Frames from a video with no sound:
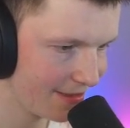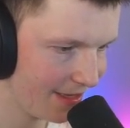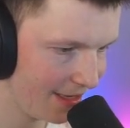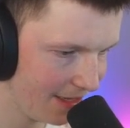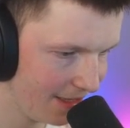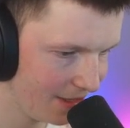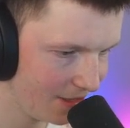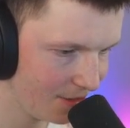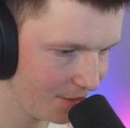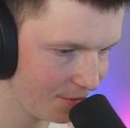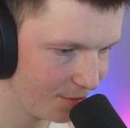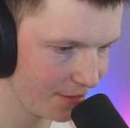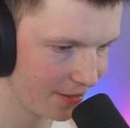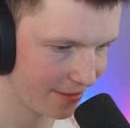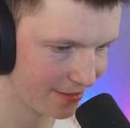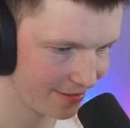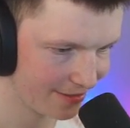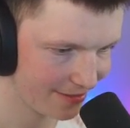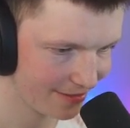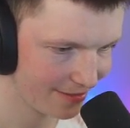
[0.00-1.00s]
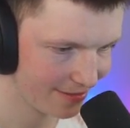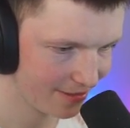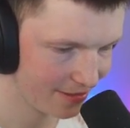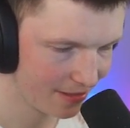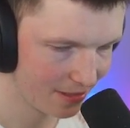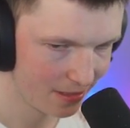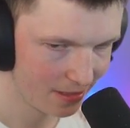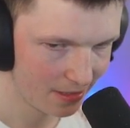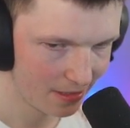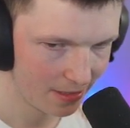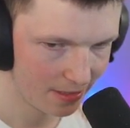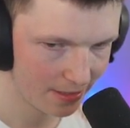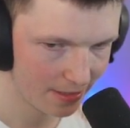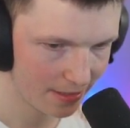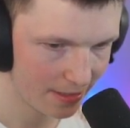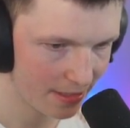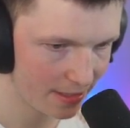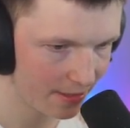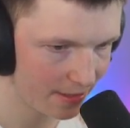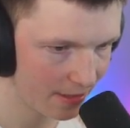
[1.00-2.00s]
Hallelujah. And
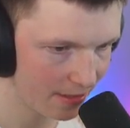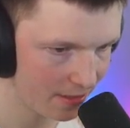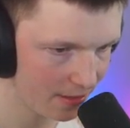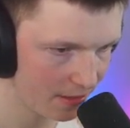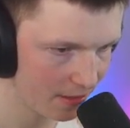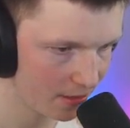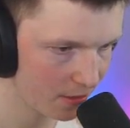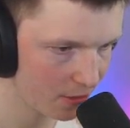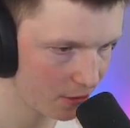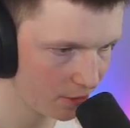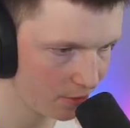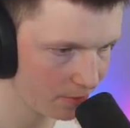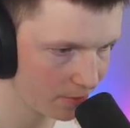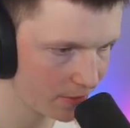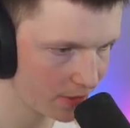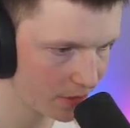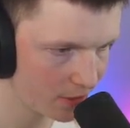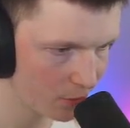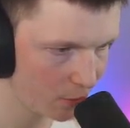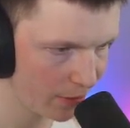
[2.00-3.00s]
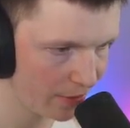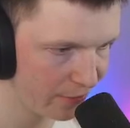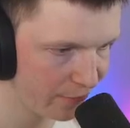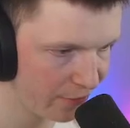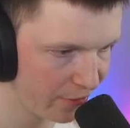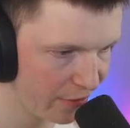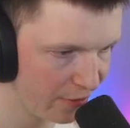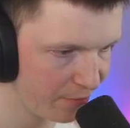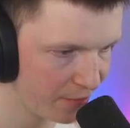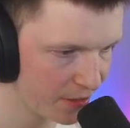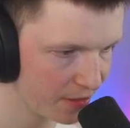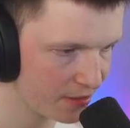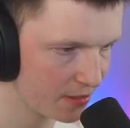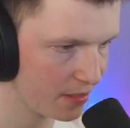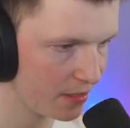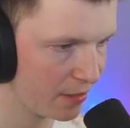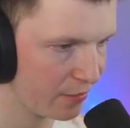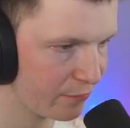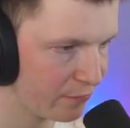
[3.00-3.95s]
again, that comes 25 minutes into your